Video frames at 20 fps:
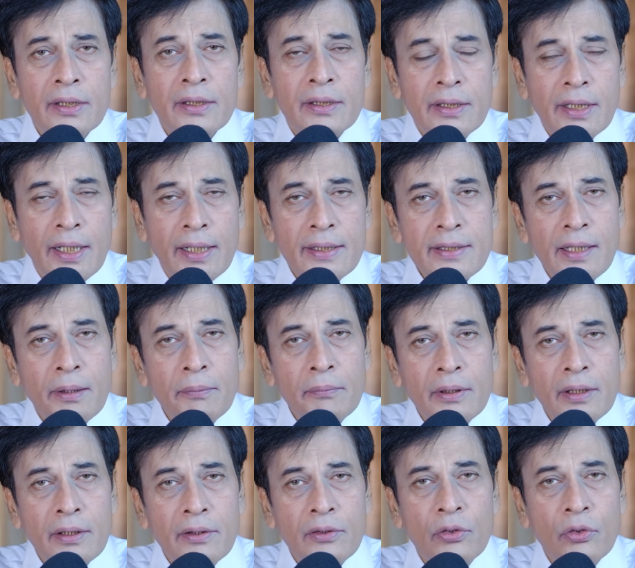The
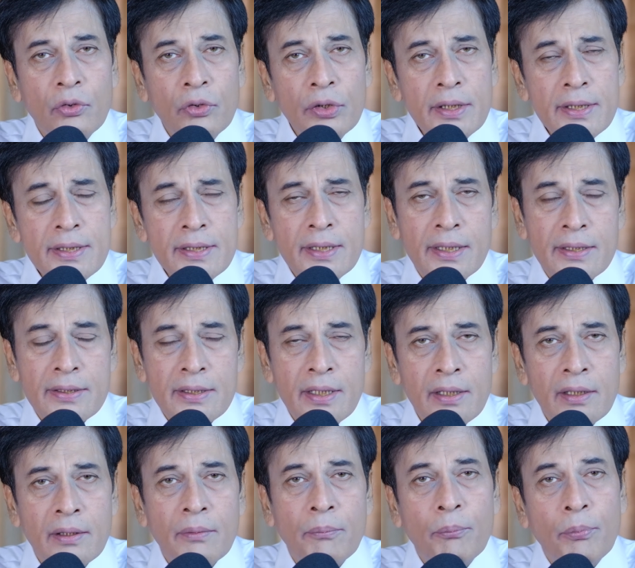examiner notices